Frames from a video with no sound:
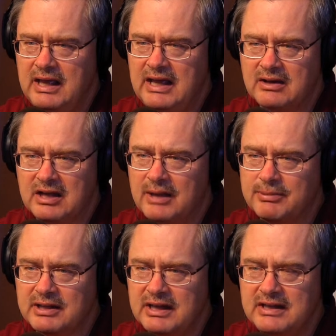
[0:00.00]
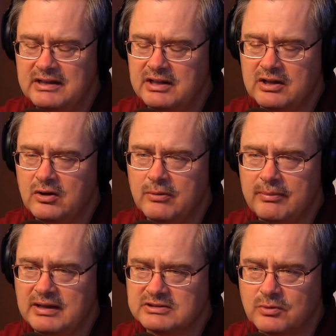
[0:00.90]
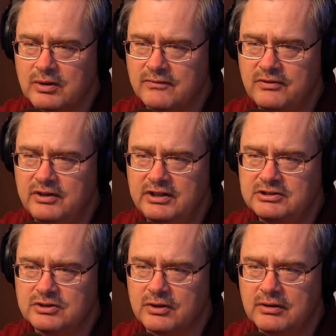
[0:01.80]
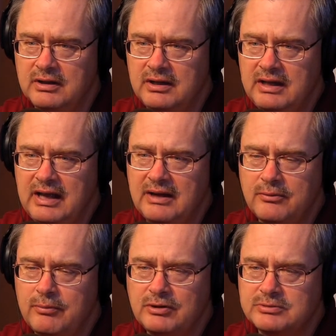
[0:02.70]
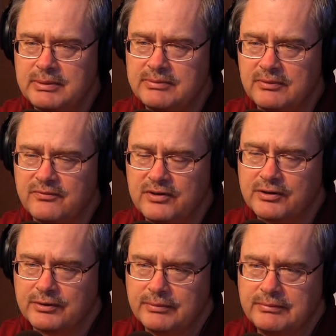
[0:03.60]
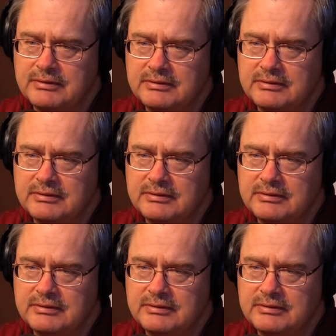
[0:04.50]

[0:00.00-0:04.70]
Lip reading: how complicated they are, by square footage, or how do most people figure